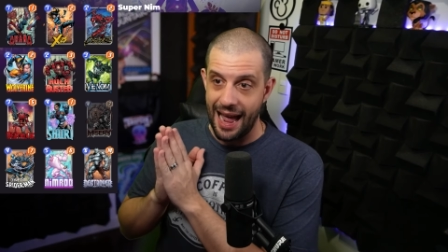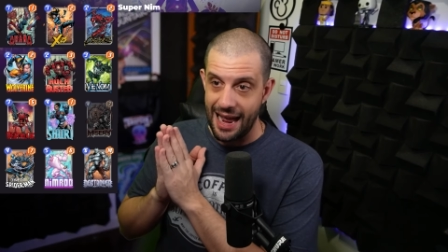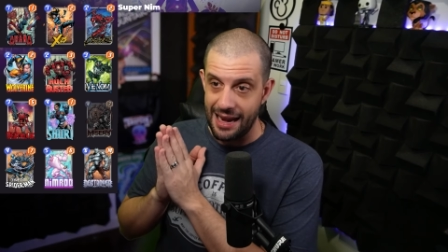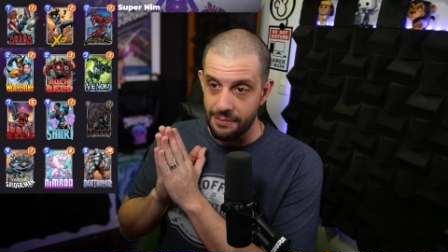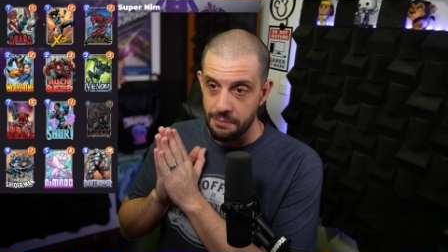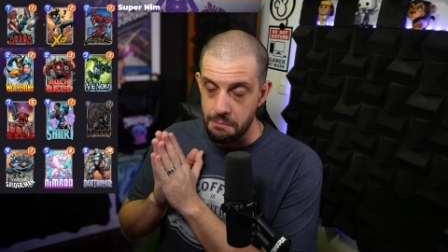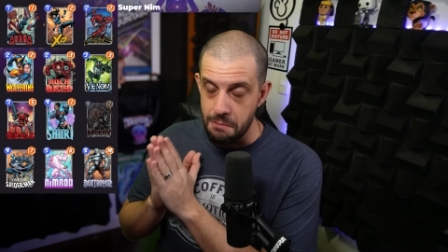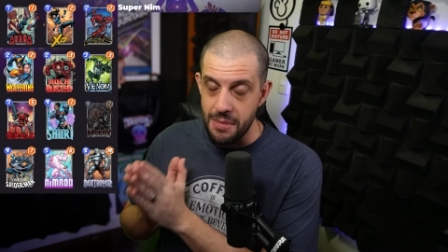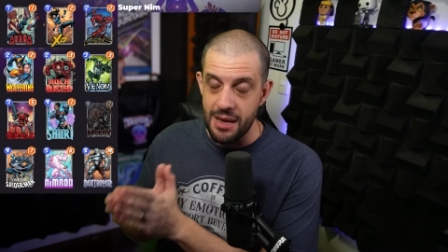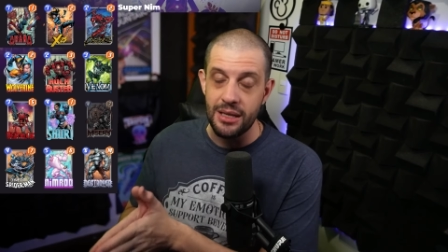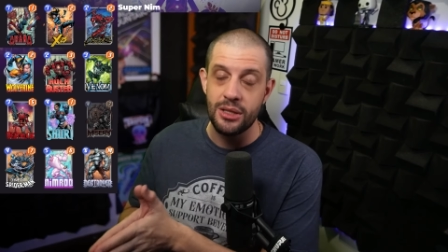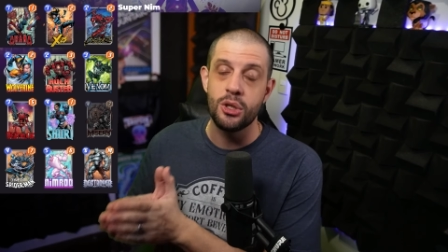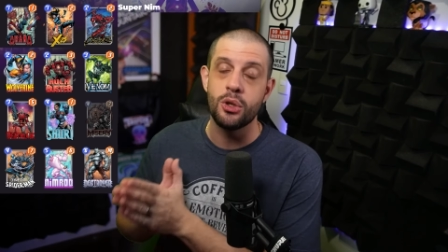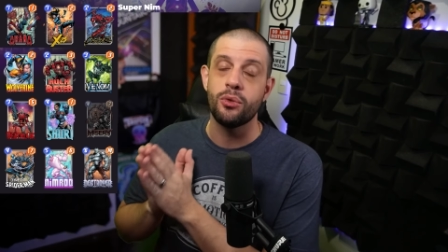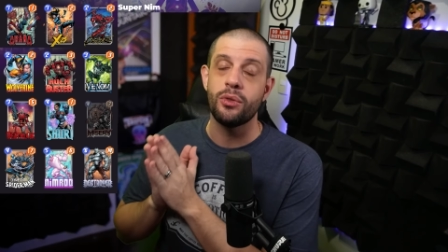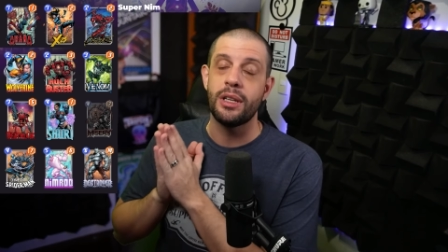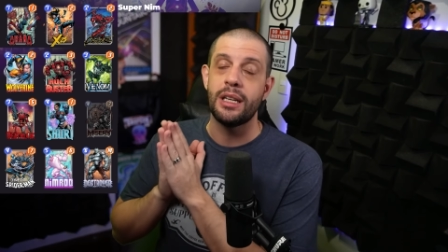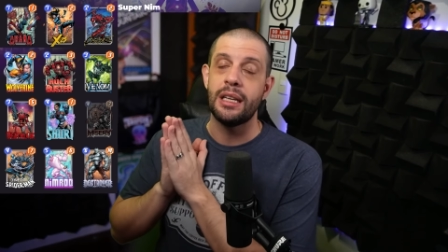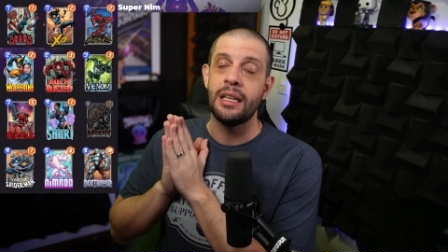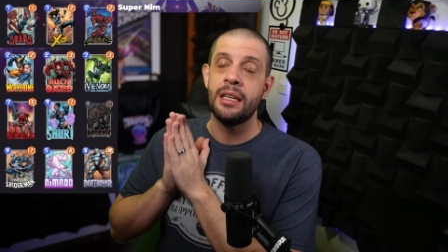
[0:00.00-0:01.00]
and
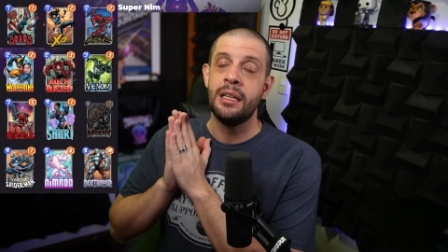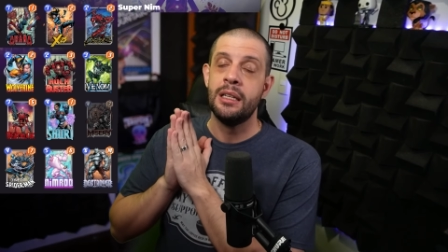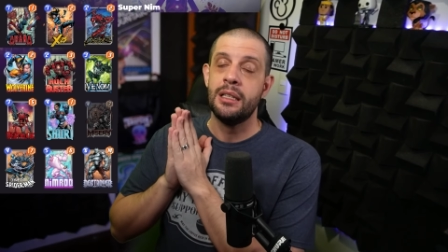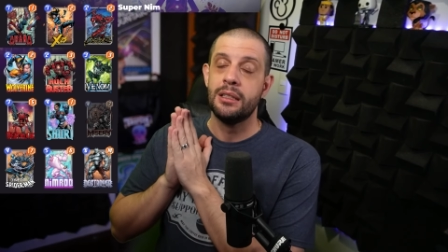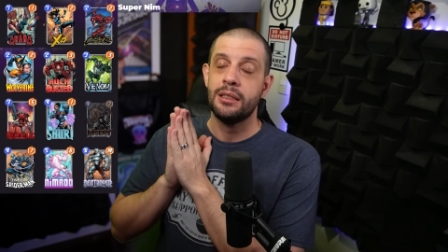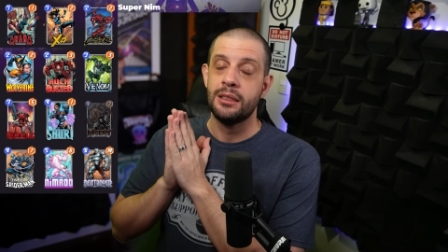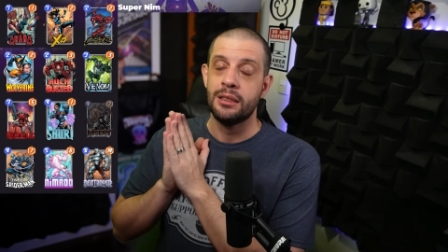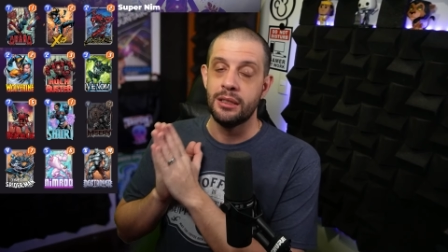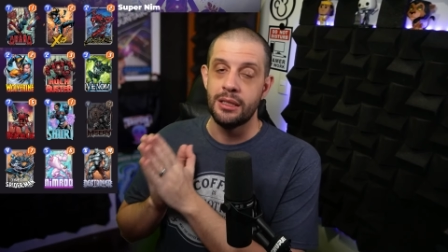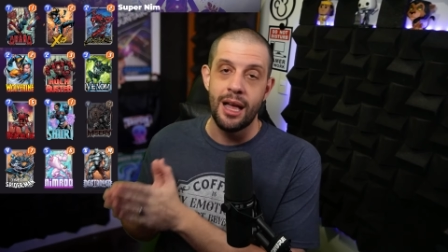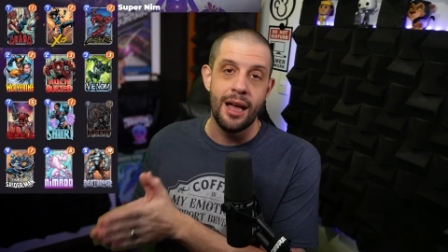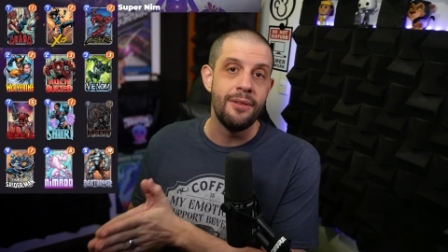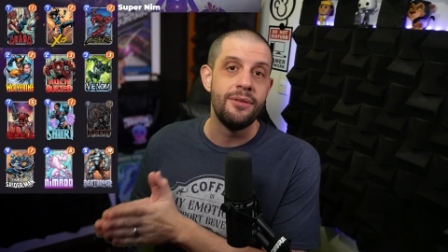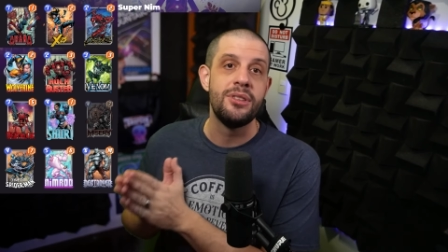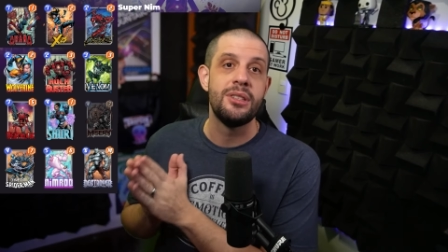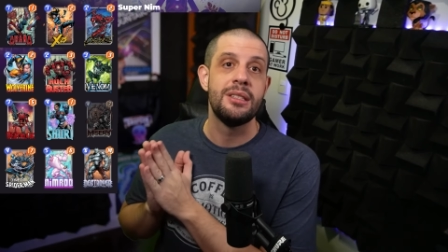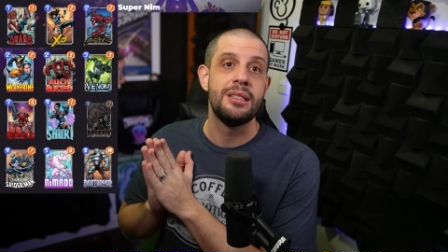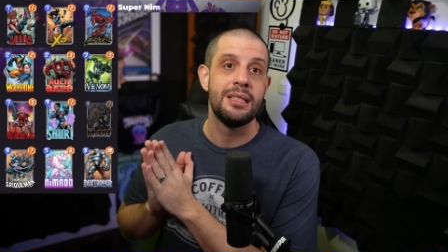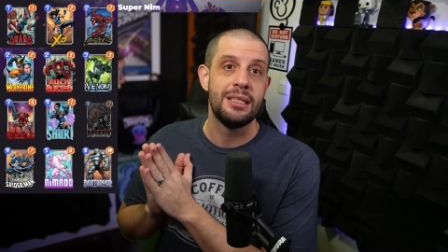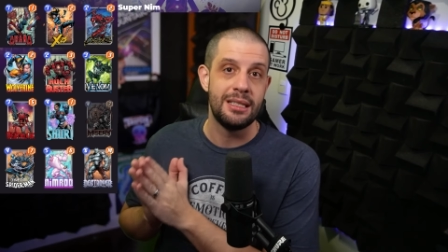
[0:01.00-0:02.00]
Misery
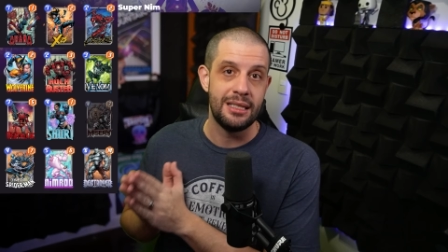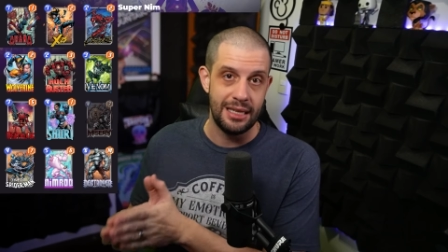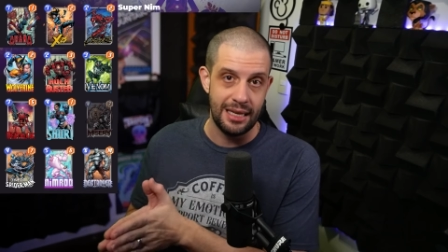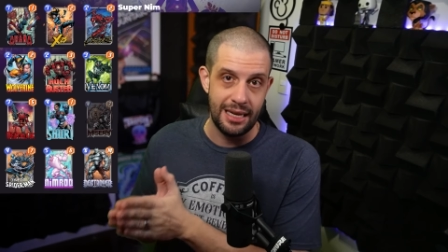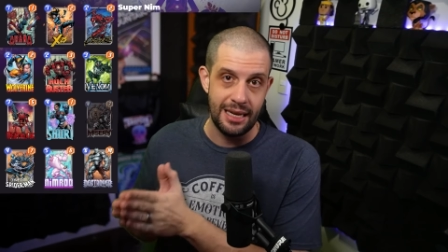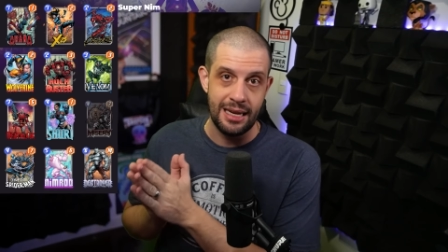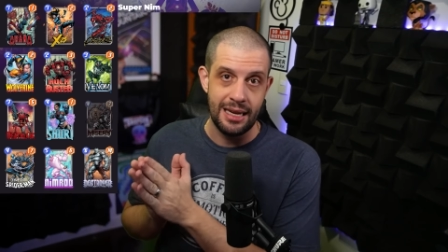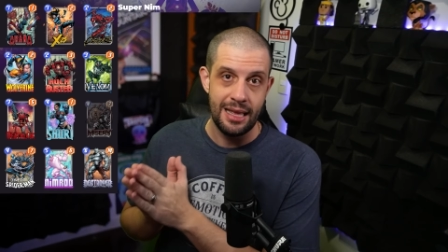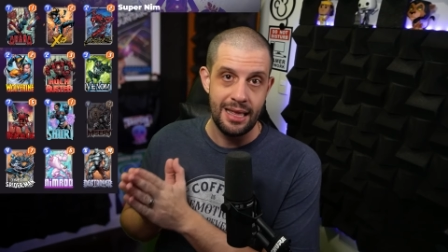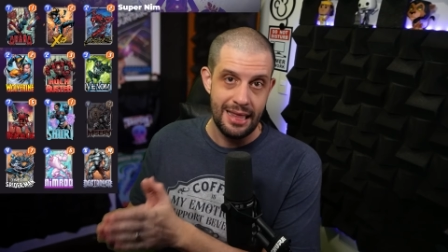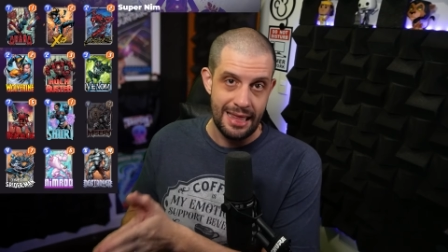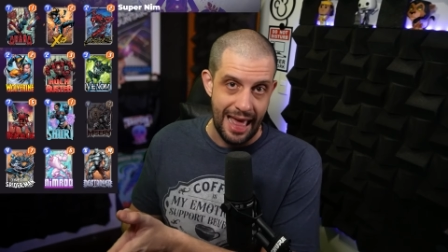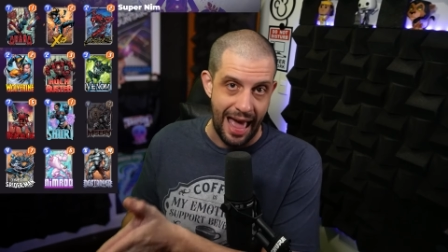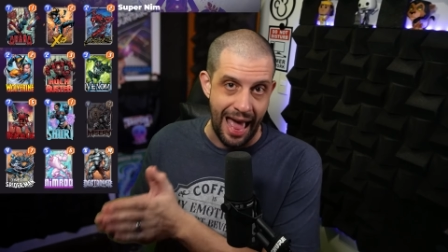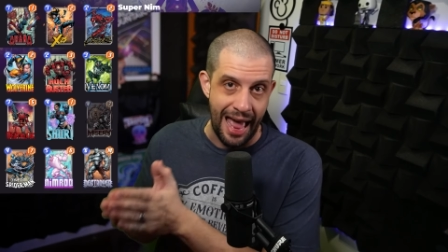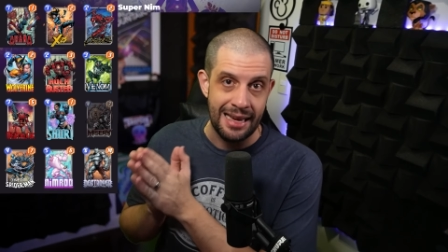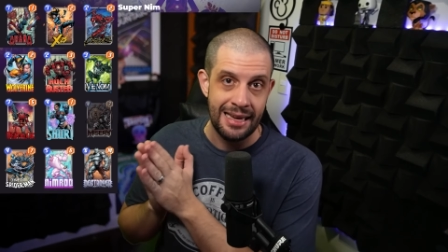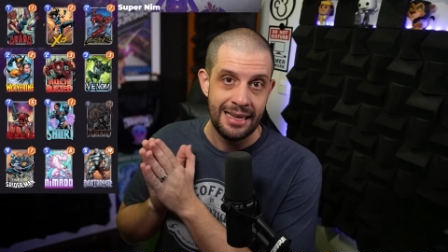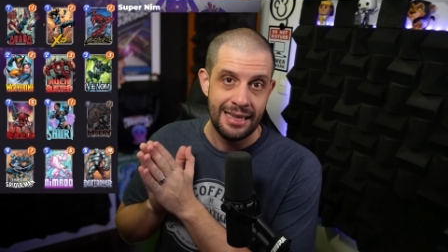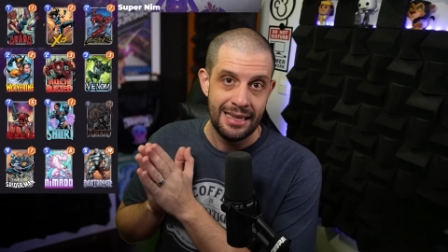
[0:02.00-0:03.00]
loves to see that